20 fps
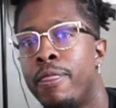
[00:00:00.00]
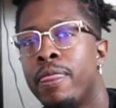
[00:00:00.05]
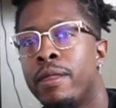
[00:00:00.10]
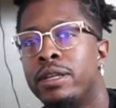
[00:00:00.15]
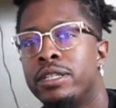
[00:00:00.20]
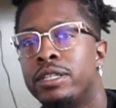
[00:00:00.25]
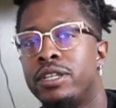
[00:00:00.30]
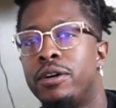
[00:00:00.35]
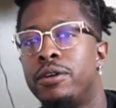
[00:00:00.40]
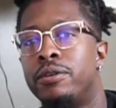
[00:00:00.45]

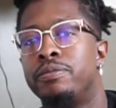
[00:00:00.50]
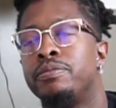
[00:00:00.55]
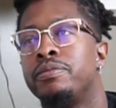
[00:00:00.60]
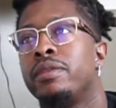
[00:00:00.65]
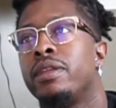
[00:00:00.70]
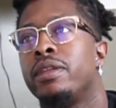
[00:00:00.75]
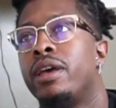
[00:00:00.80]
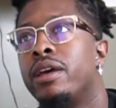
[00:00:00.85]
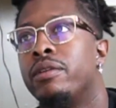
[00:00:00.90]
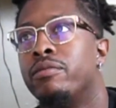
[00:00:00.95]
So
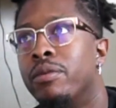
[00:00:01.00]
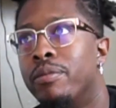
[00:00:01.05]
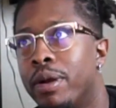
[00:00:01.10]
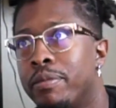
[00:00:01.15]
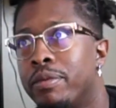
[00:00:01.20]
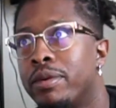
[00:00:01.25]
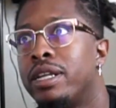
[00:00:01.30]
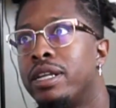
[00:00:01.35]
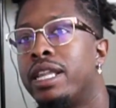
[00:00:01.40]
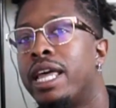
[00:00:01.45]

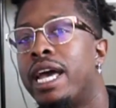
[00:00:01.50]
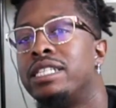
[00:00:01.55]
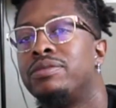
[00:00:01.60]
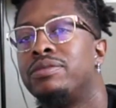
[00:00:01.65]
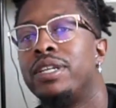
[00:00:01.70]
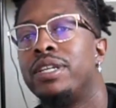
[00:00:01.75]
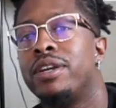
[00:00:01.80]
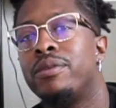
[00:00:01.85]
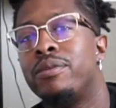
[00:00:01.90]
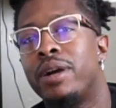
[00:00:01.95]
remember the last
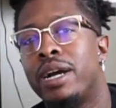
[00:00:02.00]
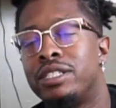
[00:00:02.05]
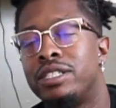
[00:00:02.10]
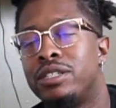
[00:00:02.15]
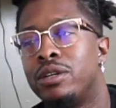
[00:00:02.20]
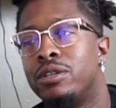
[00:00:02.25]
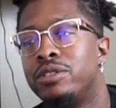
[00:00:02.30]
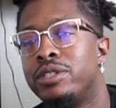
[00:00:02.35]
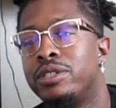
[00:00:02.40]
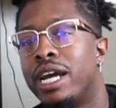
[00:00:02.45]
video where I
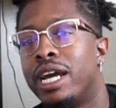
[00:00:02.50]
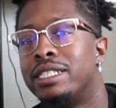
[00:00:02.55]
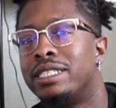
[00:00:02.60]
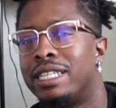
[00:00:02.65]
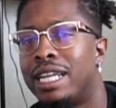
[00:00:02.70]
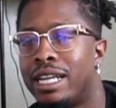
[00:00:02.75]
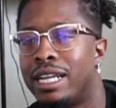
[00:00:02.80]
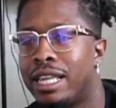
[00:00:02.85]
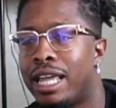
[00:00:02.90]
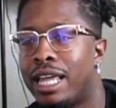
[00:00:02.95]
told you guys
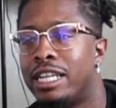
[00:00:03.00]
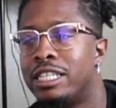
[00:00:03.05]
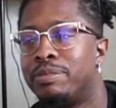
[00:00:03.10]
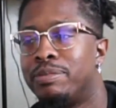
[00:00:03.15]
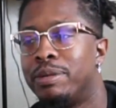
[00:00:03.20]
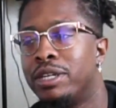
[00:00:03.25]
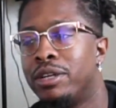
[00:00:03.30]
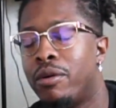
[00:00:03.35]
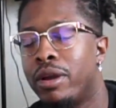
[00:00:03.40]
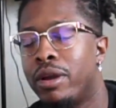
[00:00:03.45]
not a lot has
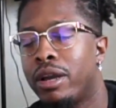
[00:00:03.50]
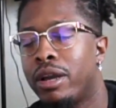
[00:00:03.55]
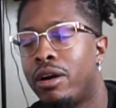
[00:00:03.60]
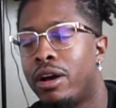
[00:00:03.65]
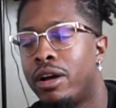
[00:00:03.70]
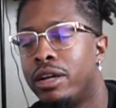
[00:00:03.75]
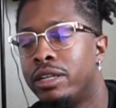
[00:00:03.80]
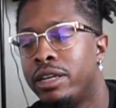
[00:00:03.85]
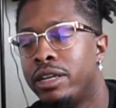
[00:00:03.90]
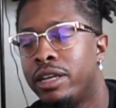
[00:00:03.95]
been going
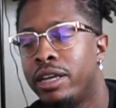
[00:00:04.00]
on,